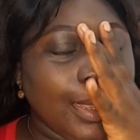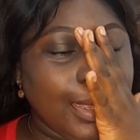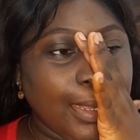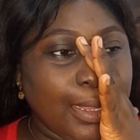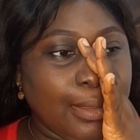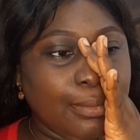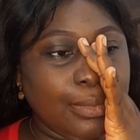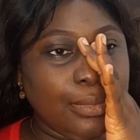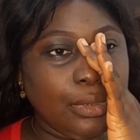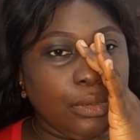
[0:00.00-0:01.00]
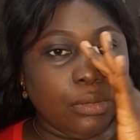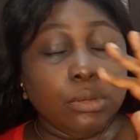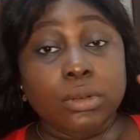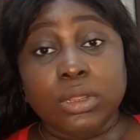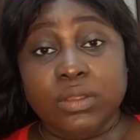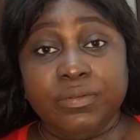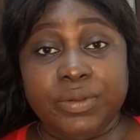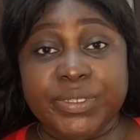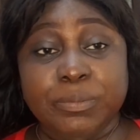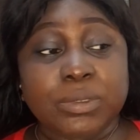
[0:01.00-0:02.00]
A whole lot of
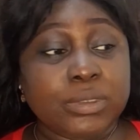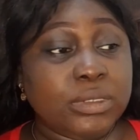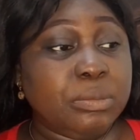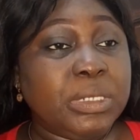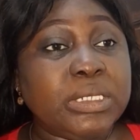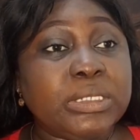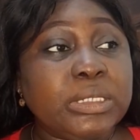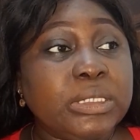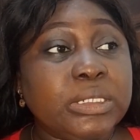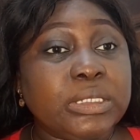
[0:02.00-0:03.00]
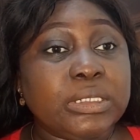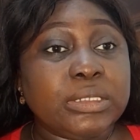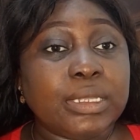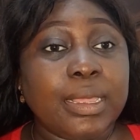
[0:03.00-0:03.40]
responsibilities,